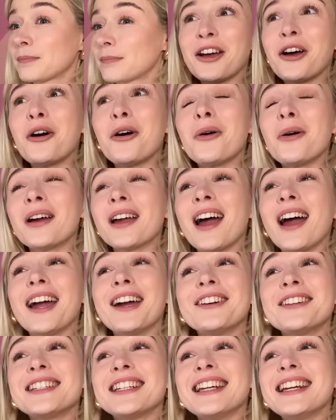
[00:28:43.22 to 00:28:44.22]
Oh,
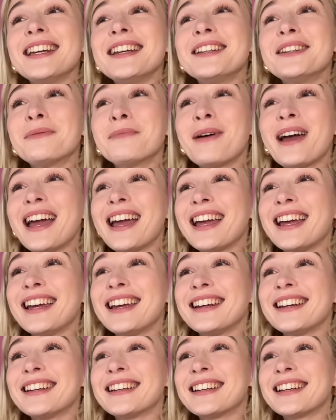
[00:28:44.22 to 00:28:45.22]
D's
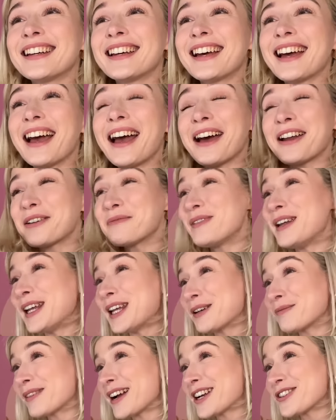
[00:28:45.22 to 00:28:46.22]
pin and I'm
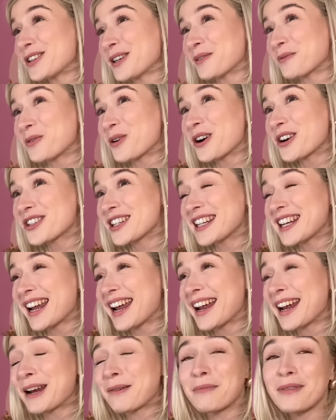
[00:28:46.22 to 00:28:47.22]
making magic washi
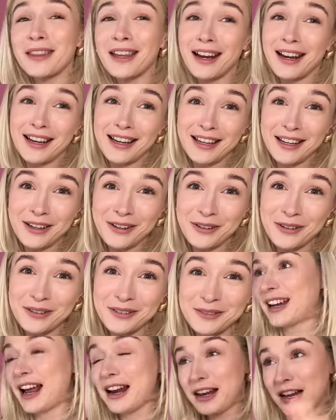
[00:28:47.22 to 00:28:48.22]
tape. Thank
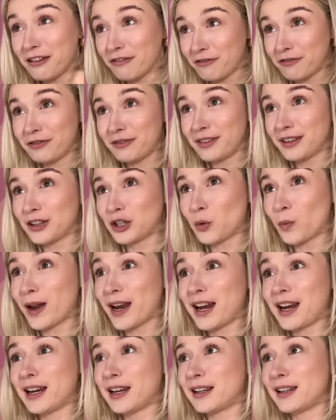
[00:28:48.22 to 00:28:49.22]
you. I love the
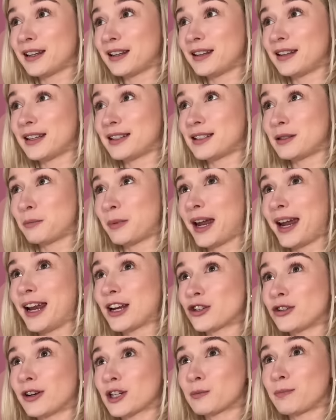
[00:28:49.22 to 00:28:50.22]
way this
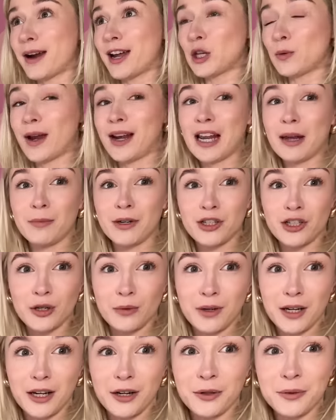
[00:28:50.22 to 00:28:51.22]
page looks, by the way. Let me show
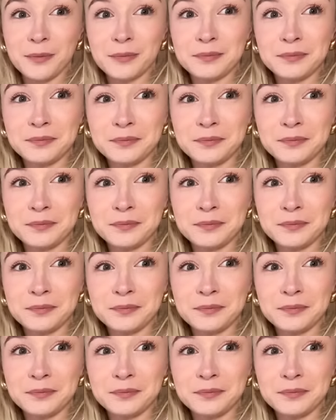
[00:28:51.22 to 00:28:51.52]
you.